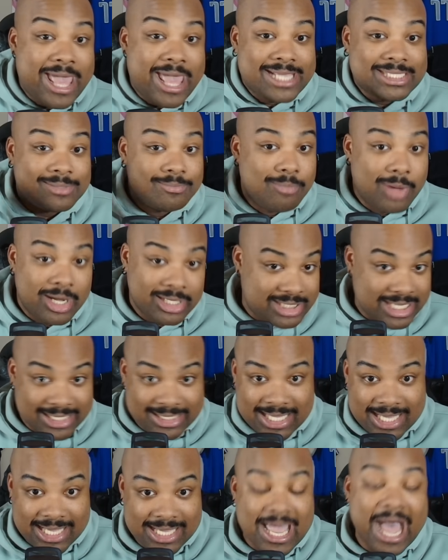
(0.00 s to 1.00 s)
as much as
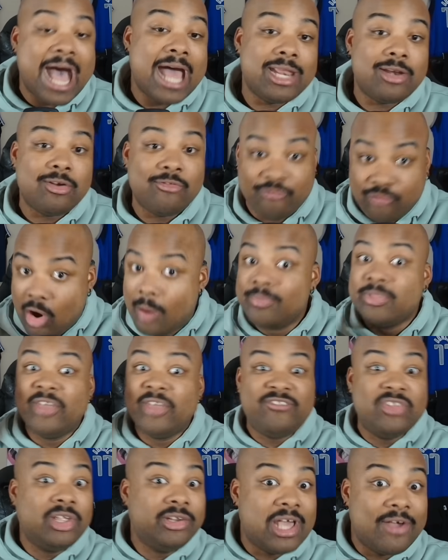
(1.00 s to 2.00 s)
he got from the
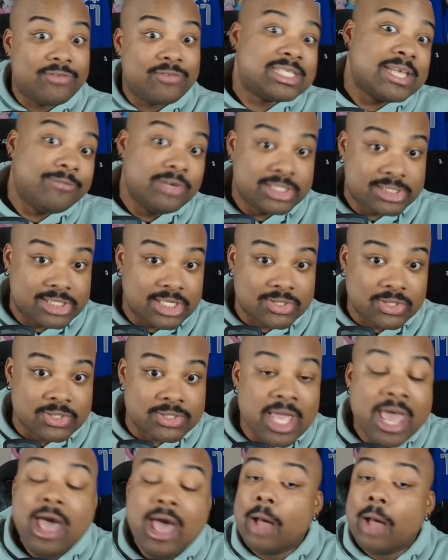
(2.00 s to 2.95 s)
Philadelphia 76ers.